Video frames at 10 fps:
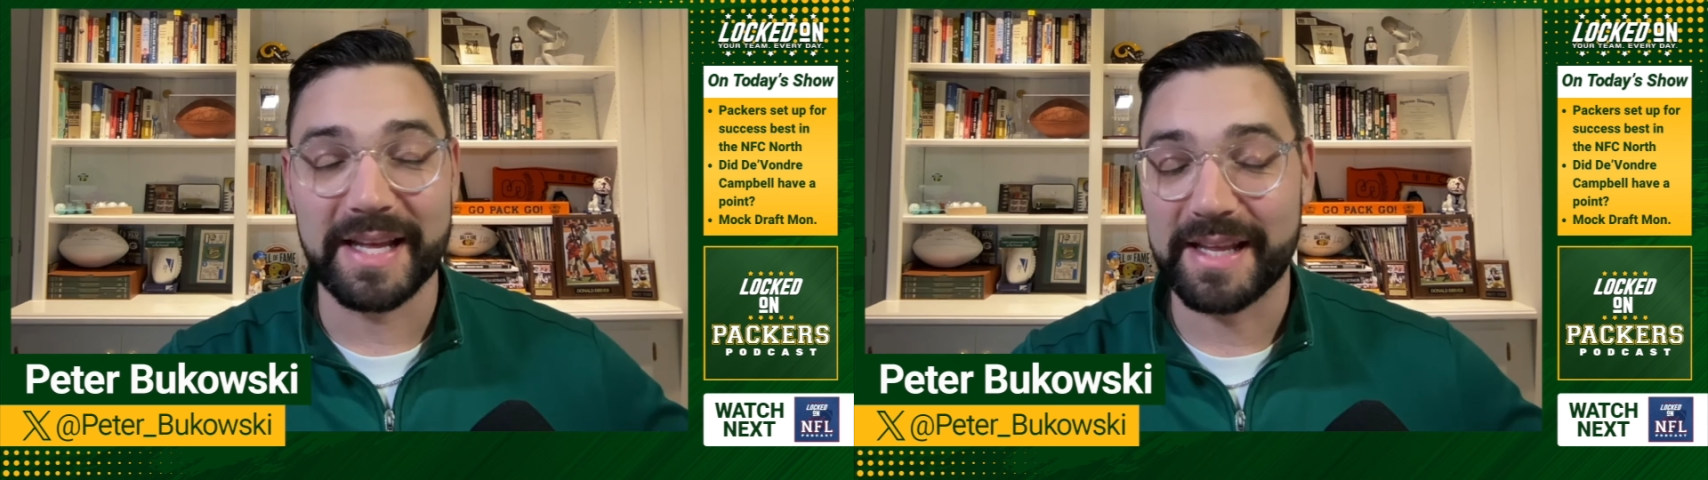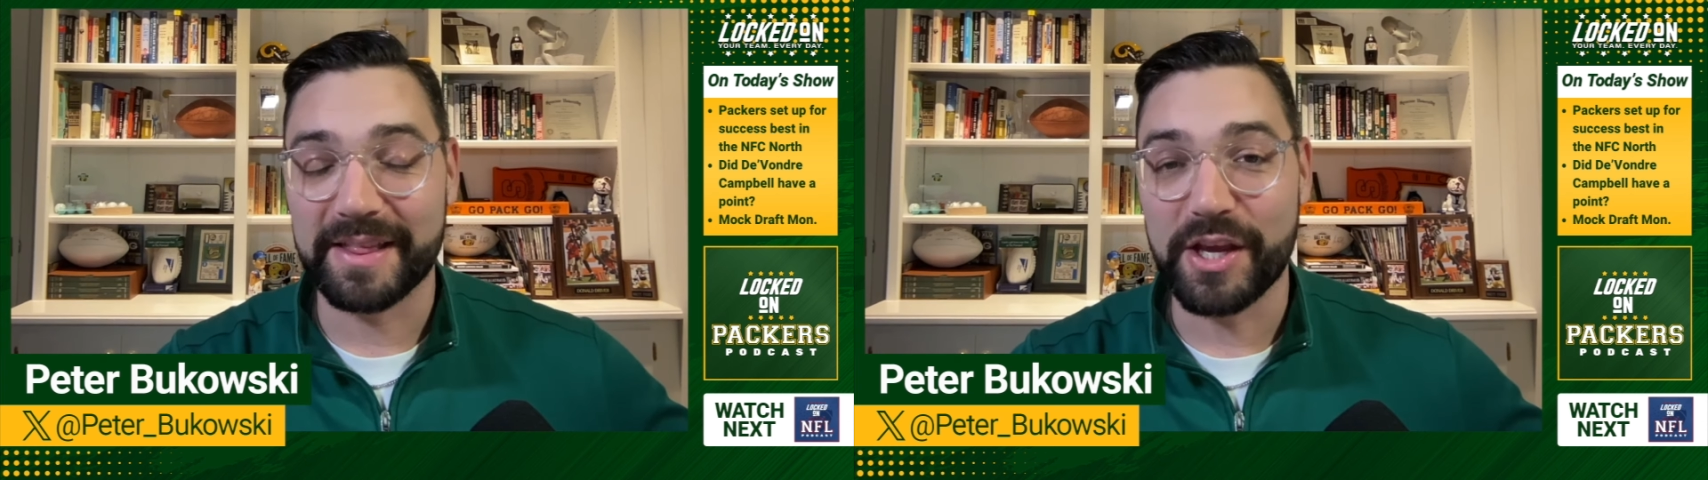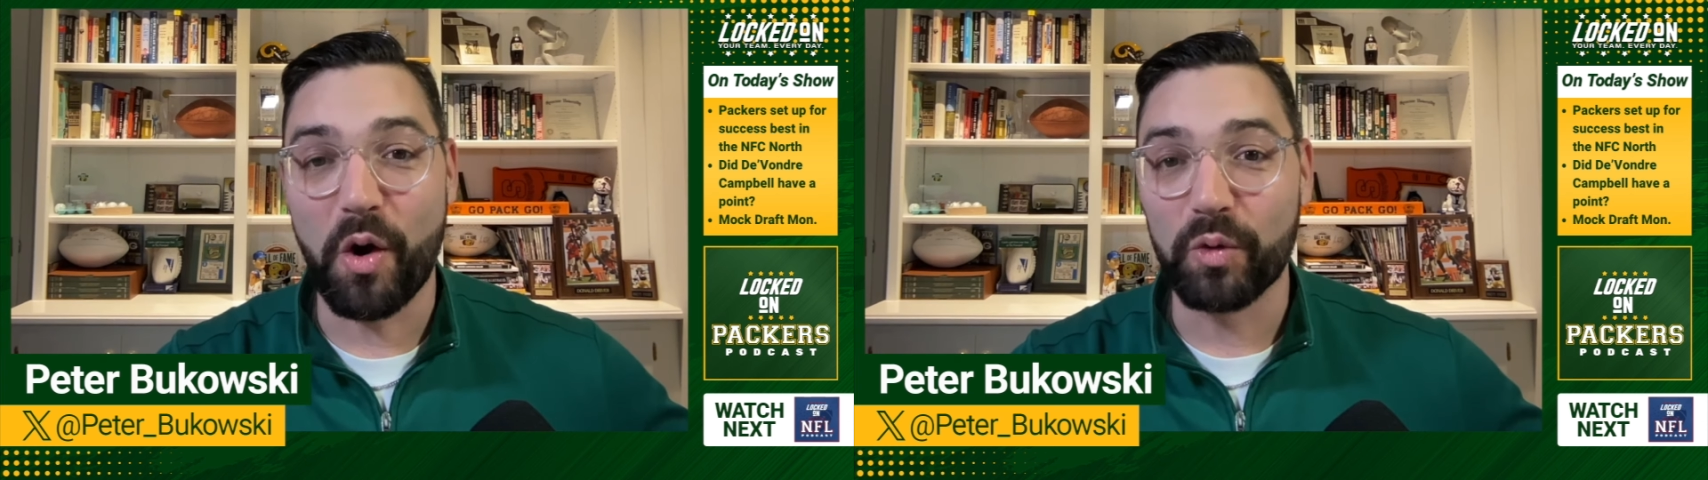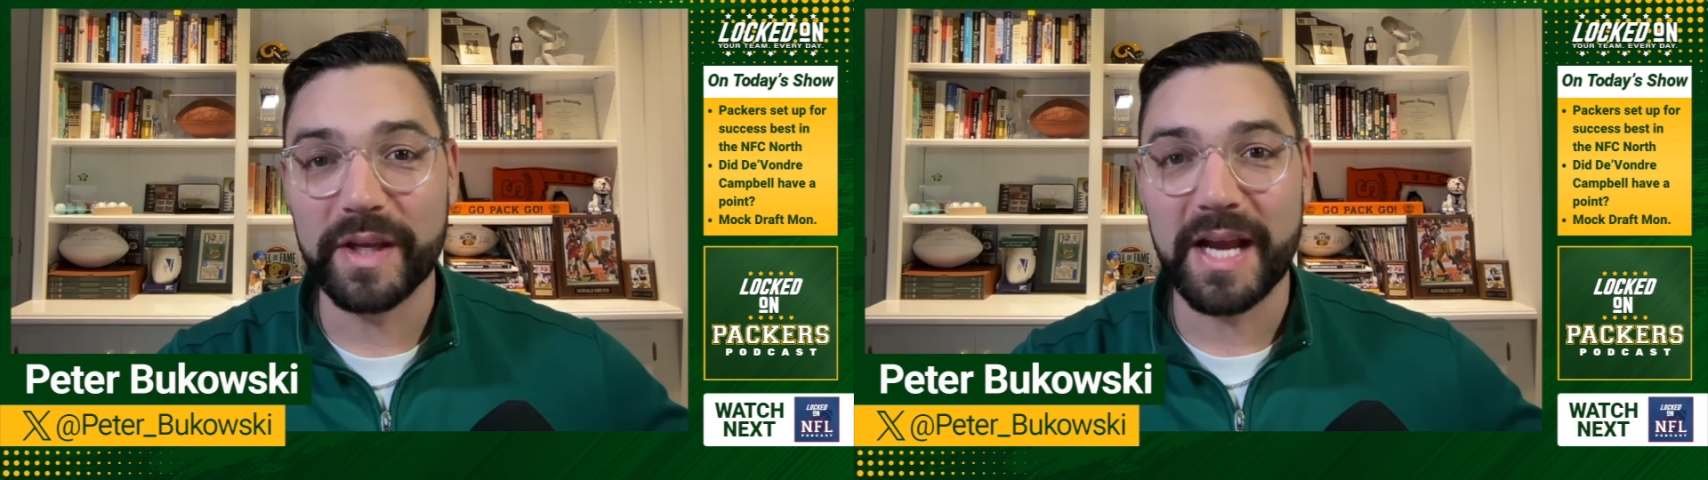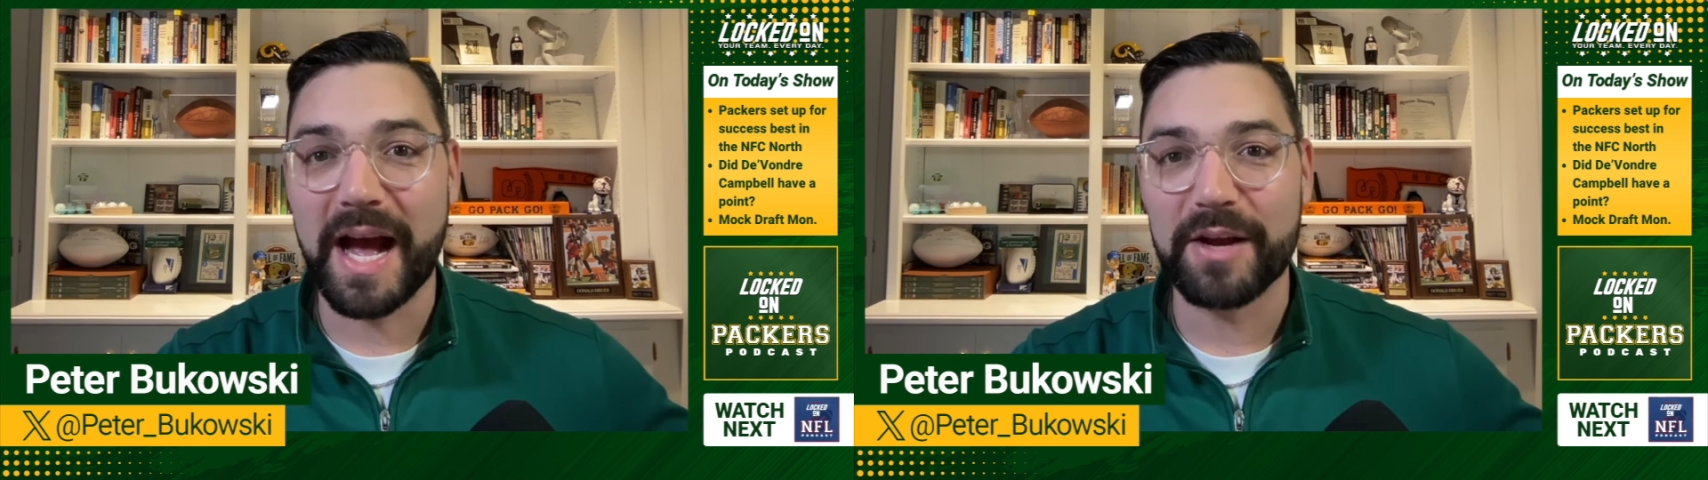like the only
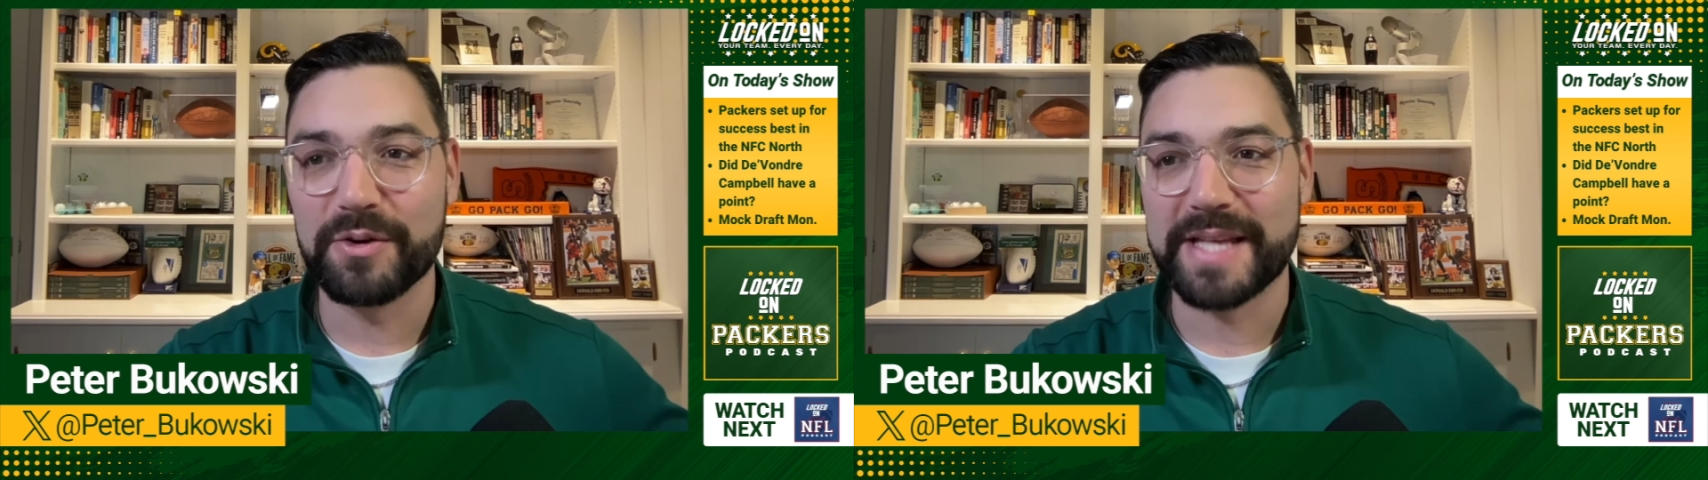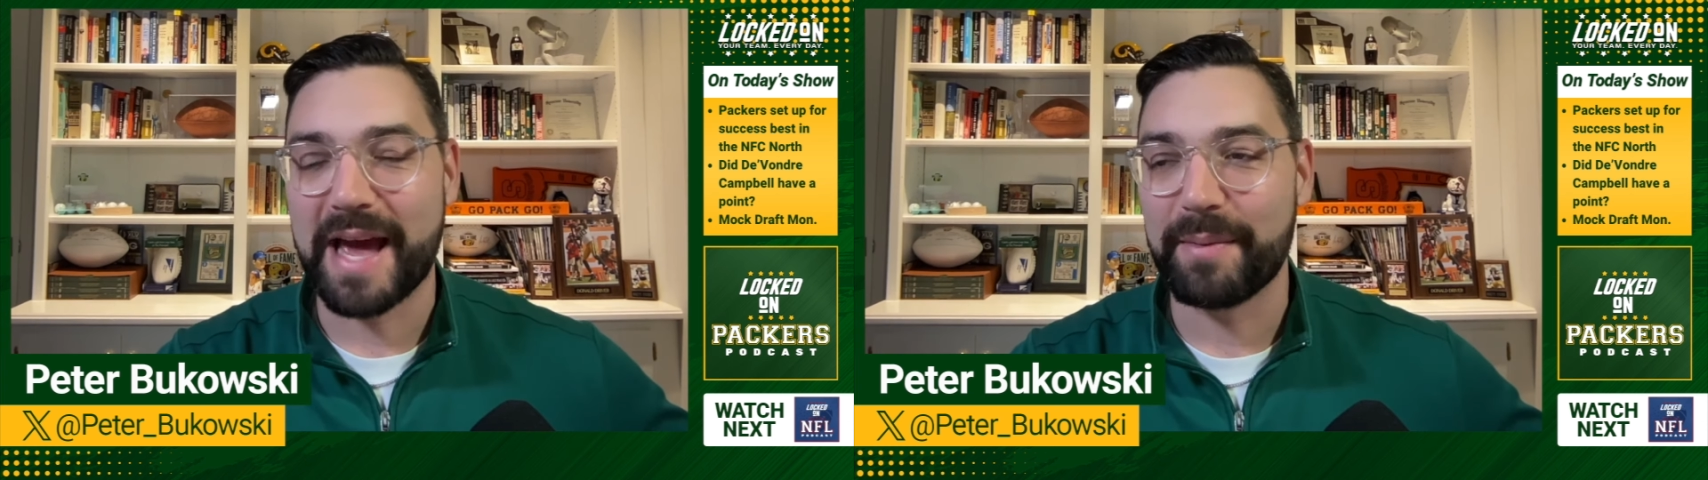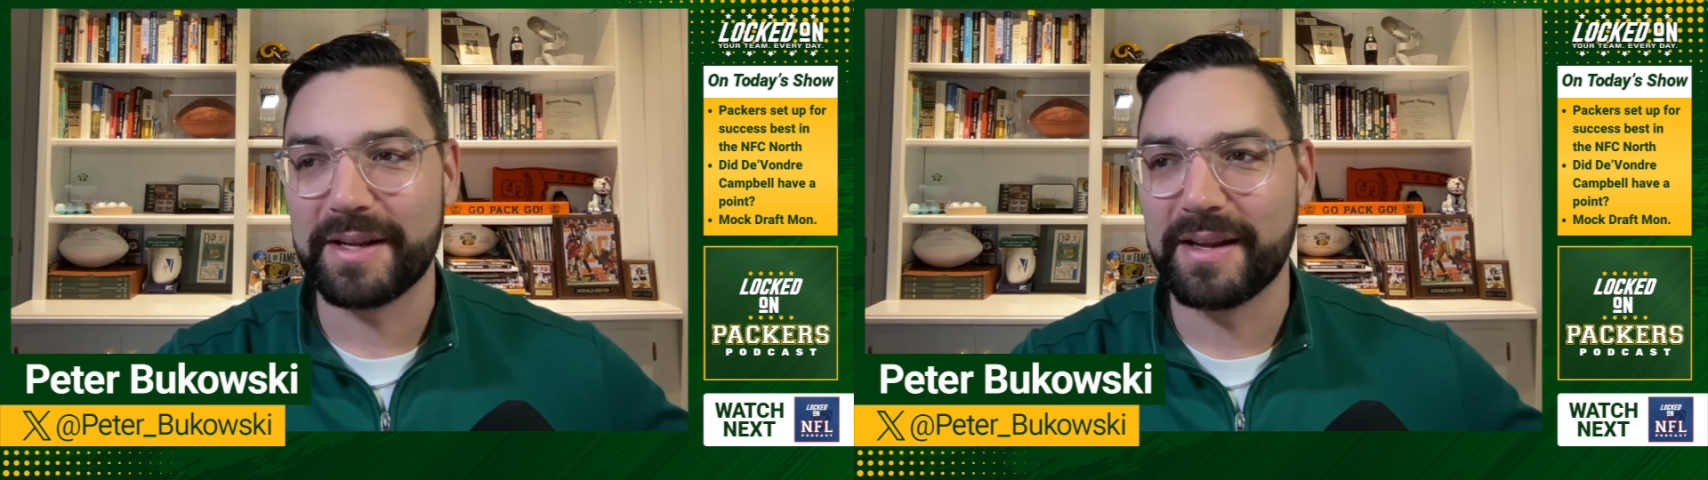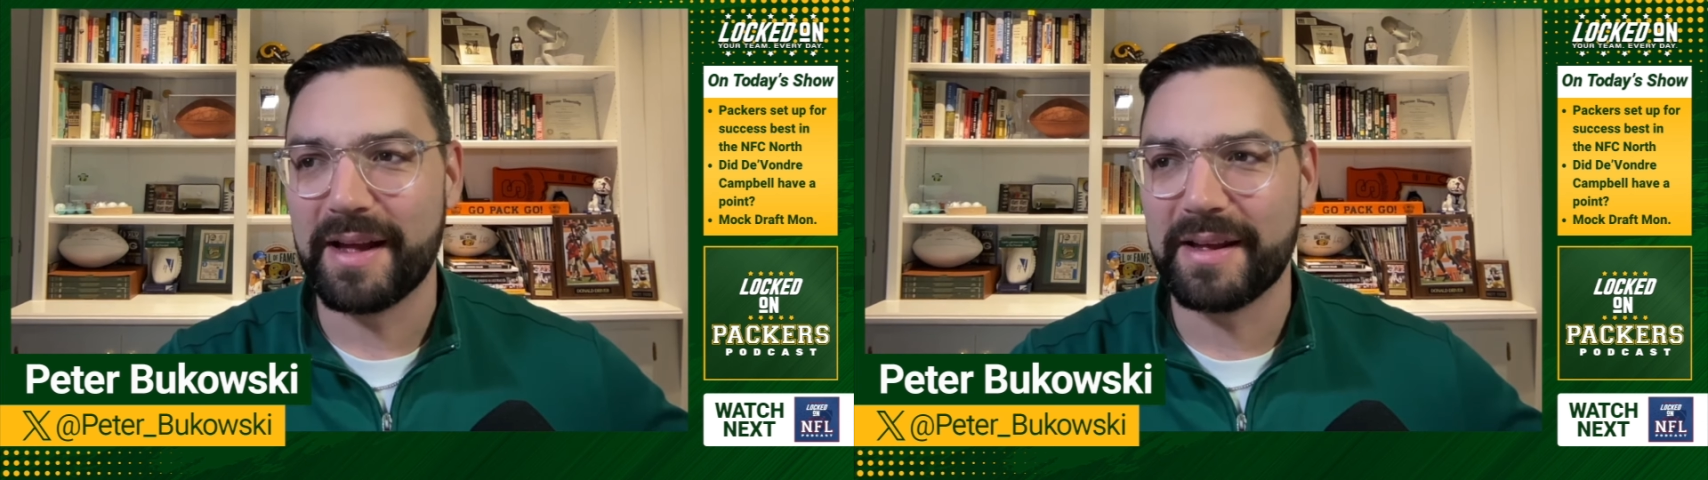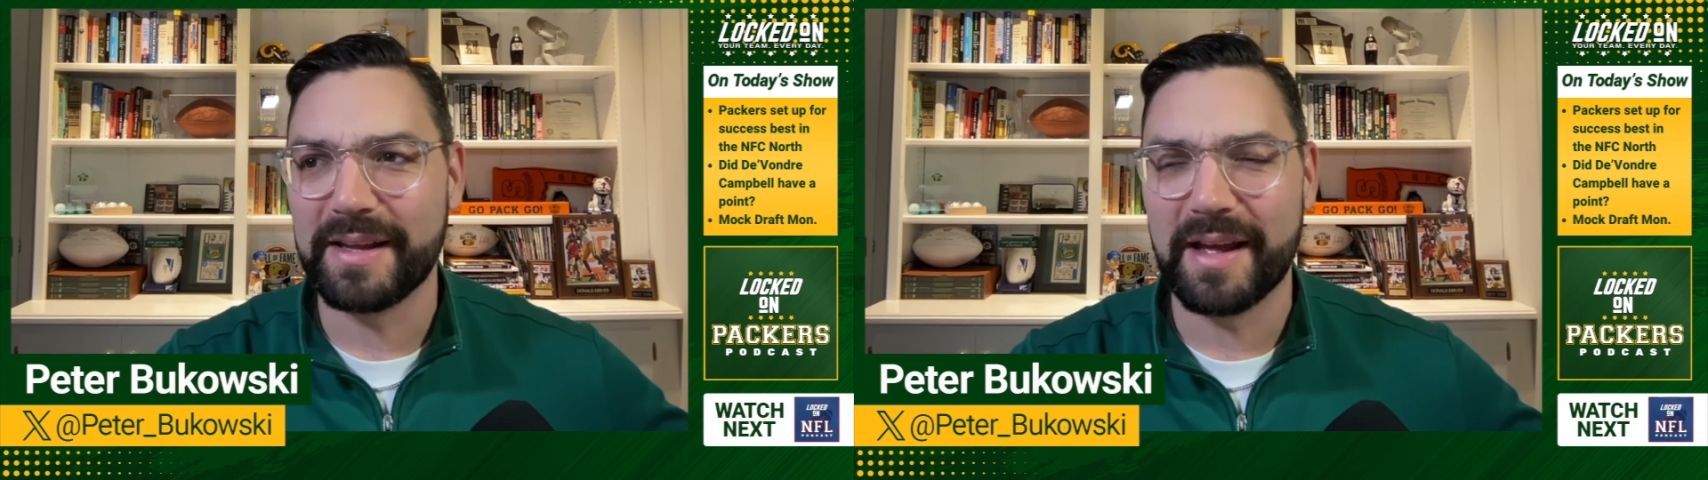guy who's that eh, eh,